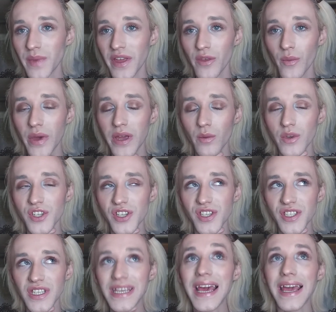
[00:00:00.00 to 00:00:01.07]
by the way, which is
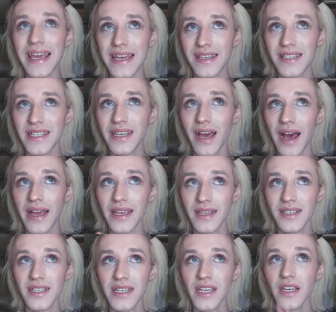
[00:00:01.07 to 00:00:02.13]

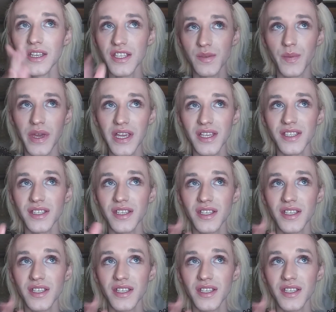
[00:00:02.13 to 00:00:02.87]
C-A-N-D-I-E-D, space,